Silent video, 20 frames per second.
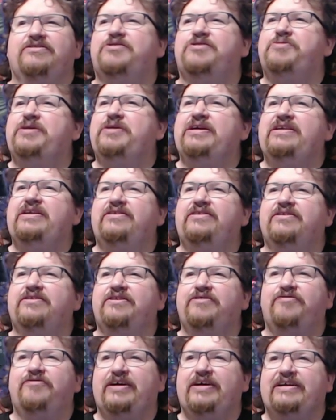I know it's coming in here
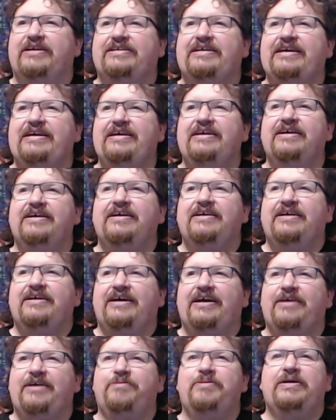looking for that key.
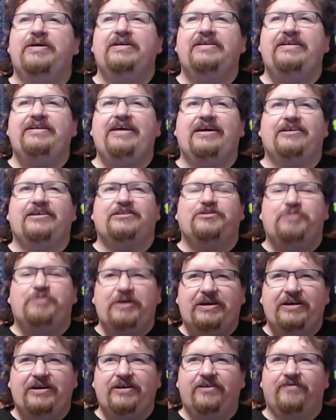Yeah,
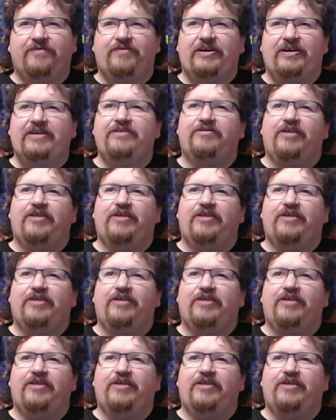speaking of